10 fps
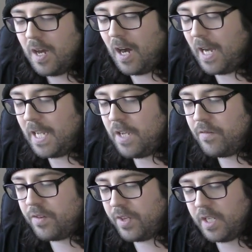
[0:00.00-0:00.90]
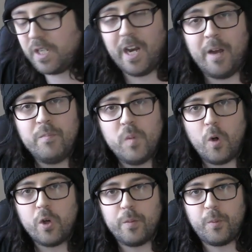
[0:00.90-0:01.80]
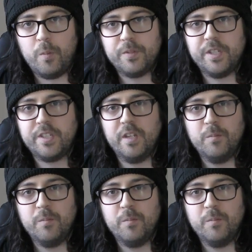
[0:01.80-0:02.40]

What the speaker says: I even think, and I'm not going to promise this at